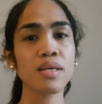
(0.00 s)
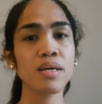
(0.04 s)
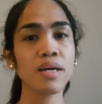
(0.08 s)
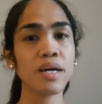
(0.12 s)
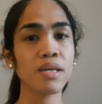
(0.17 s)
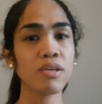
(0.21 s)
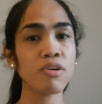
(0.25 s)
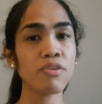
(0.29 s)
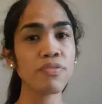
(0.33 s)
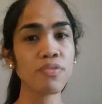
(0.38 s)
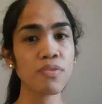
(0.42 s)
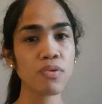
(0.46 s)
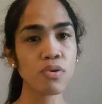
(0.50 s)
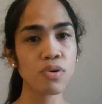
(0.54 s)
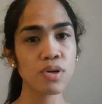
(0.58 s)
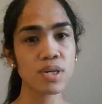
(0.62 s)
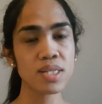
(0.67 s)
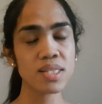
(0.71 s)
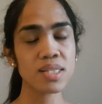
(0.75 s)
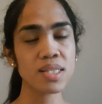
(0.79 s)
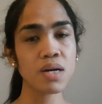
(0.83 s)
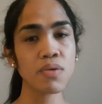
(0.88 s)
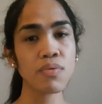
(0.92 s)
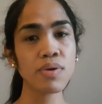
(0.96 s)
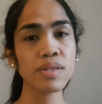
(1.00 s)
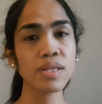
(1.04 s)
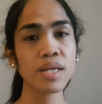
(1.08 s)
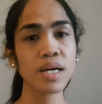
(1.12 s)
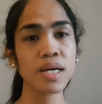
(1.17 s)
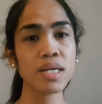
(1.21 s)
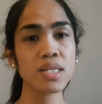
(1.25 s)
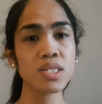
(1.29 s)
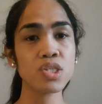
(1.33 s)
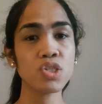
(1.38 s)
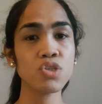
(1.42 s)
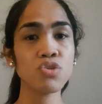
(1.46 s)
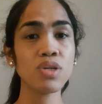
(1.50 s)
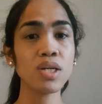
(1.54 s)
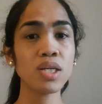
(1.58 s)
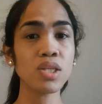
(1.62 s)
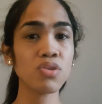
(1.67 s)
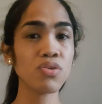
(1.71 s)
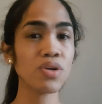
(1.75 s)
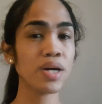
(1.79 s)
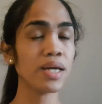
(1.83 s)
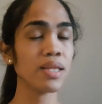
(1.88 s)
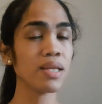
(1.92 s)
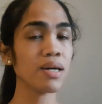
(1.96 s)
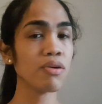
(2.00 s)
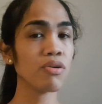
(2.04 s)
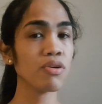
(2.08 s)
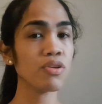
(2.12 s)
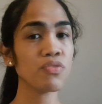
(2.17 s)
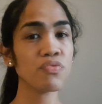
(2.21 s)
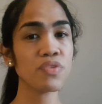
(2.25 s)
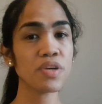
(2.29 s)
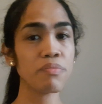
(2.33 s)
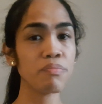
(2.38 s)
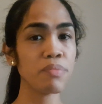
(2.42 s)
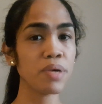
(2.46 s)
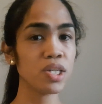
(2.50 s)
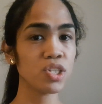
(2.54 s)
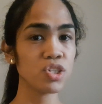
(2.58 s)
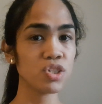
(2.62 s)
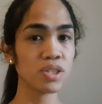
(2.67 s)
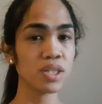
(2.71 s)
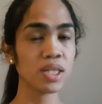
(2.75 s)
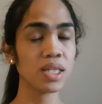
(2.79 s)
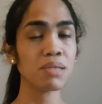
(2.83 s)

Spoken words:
And of course, nowadays, you need to get a confirmation